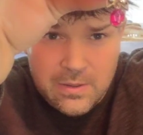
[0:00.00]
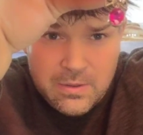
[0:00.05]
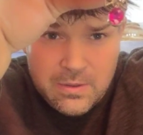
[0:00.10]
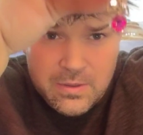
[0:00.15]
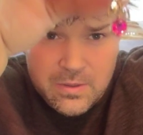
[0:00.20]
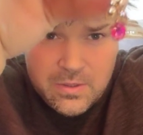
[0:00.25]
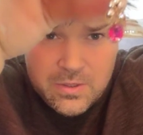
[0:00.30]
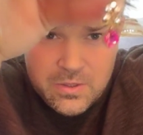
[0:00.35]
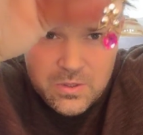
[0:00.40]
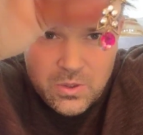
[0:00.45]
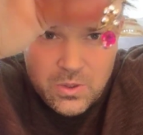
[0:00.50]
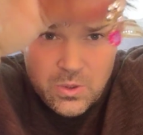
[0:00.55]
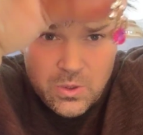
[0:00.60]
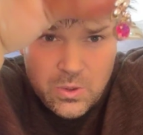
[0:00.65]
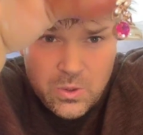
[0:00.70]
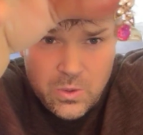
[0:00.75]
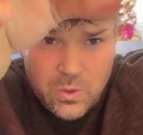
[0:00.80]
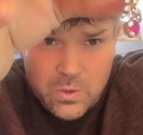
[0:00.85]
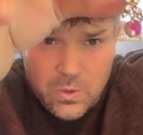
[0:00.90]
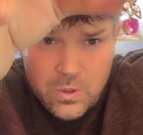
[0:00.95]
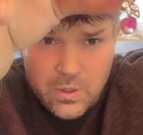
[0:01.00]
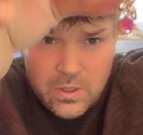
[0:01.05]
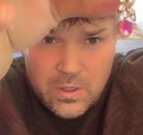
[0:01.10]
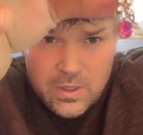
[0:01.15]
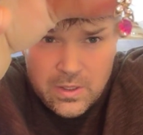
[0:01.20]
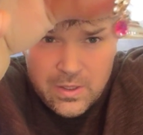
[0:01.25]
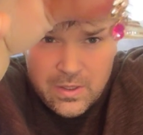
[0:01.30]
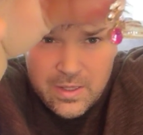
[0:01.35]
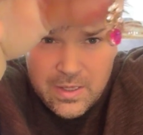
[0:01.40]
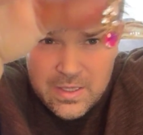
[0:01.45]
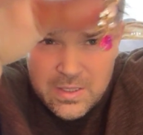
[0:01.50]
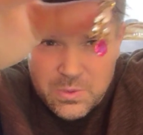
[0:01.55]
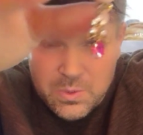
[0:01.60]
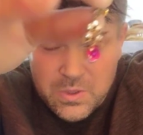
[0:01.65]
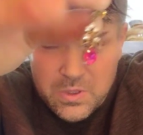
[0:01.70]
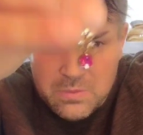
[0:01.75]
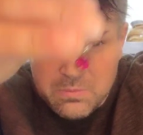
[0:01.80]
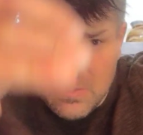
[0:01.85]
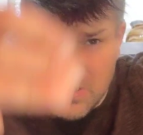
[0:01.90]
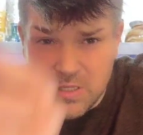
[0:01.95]
So this was
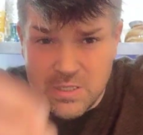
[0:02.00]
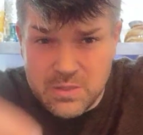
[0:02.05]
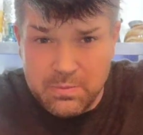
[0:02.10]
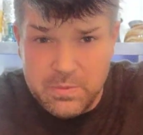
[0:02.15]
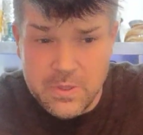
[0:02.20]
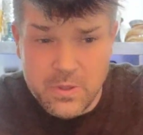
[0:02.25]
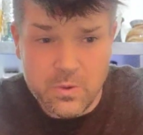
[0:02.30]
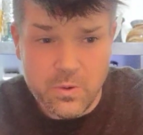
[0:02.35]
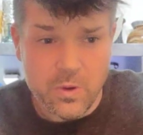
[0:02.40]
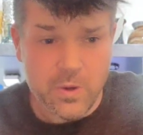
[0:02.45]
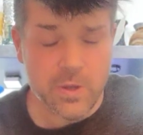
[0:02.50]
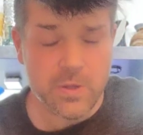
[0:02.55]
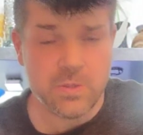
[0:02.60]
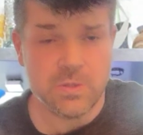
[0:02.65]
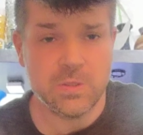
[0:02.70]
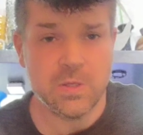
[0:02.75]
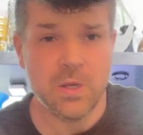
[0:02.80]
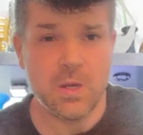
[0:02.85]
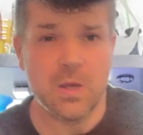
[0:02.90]
missed because